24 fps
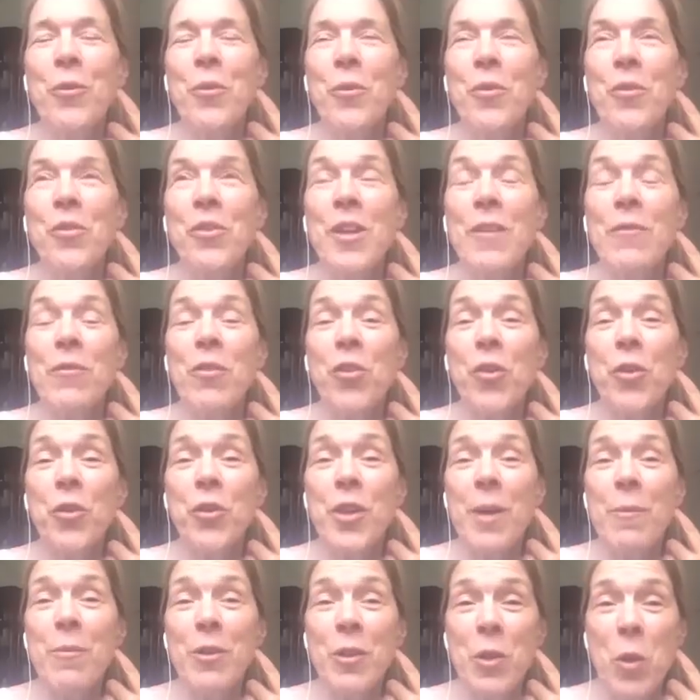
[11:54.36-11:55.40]
Stephen
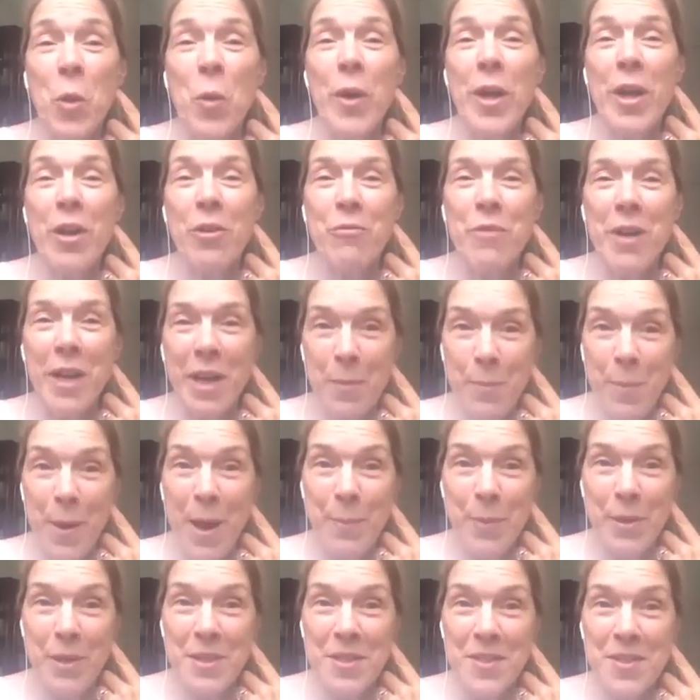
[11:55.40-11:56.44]
Sondheim's lawyer, Rick
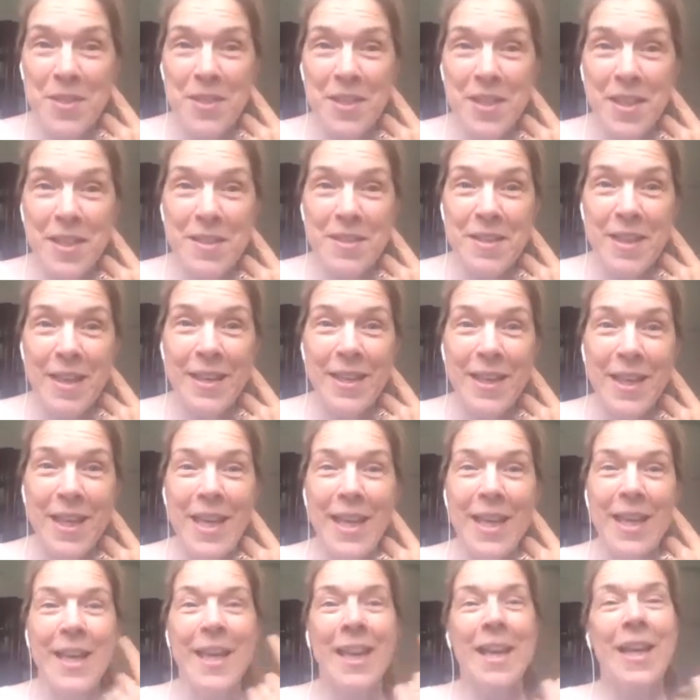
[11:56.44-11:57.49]
Pappas, and I said,
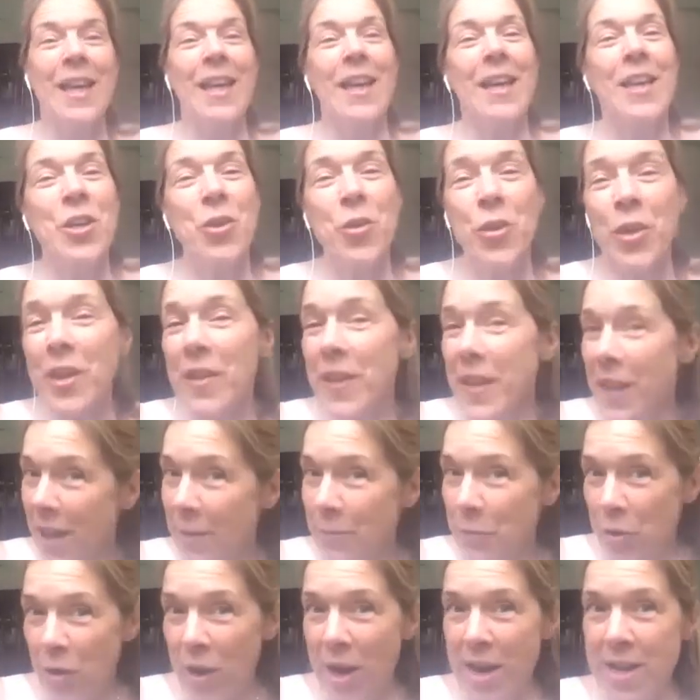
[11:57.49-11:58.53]
you're going to think
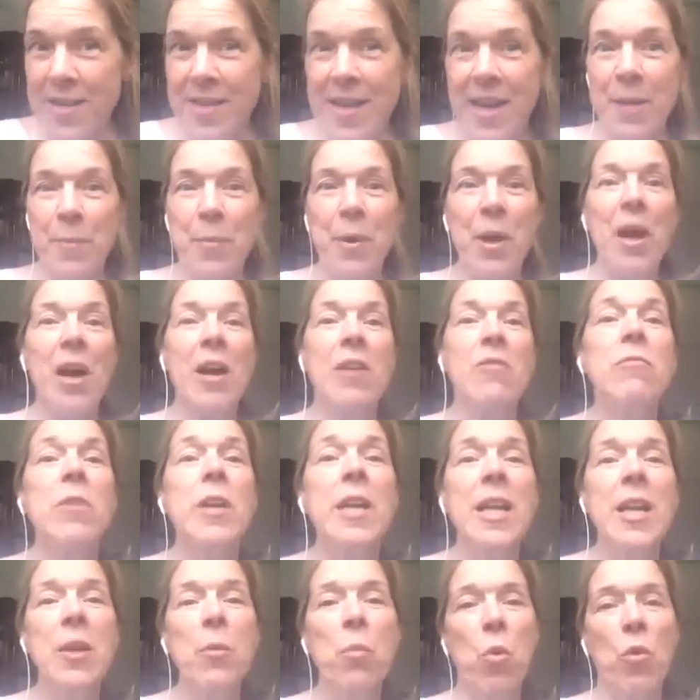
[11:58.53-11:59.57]
I'm crazy, but I
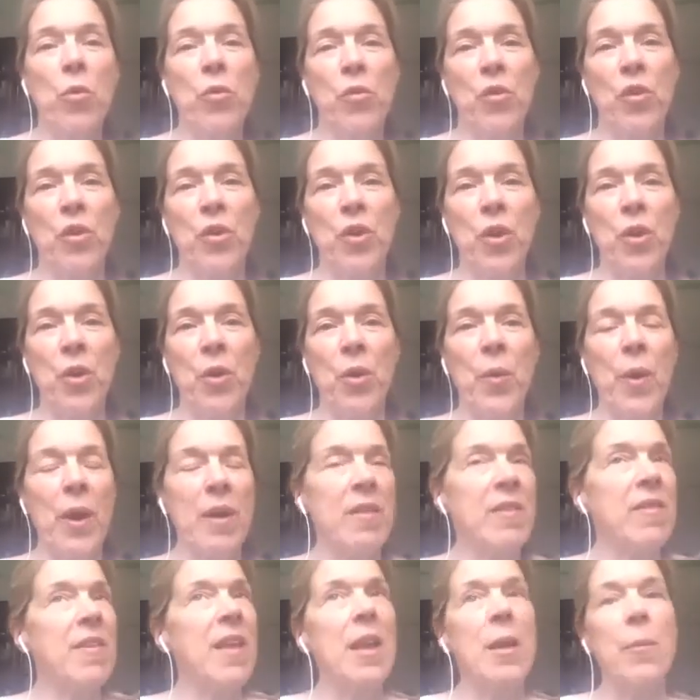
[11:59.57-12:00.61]
really want to do a
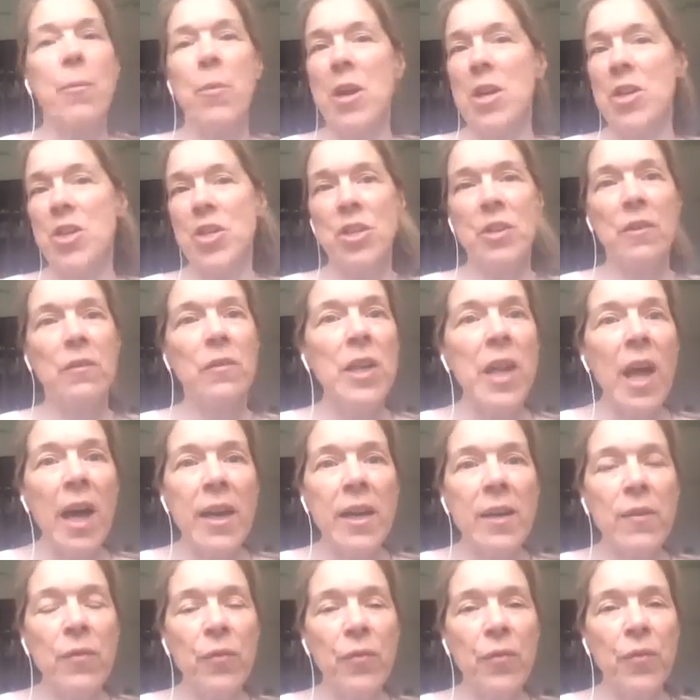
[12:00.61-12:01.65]
celebration of
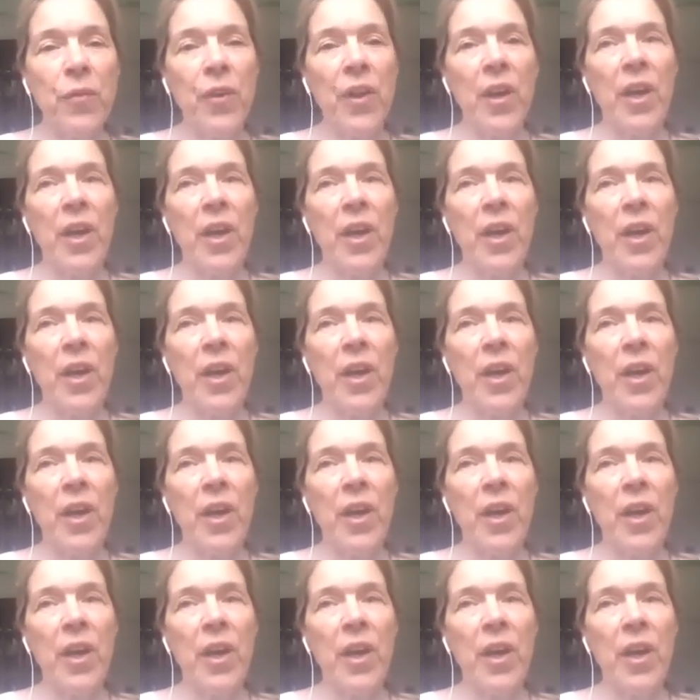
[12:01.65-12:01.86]
life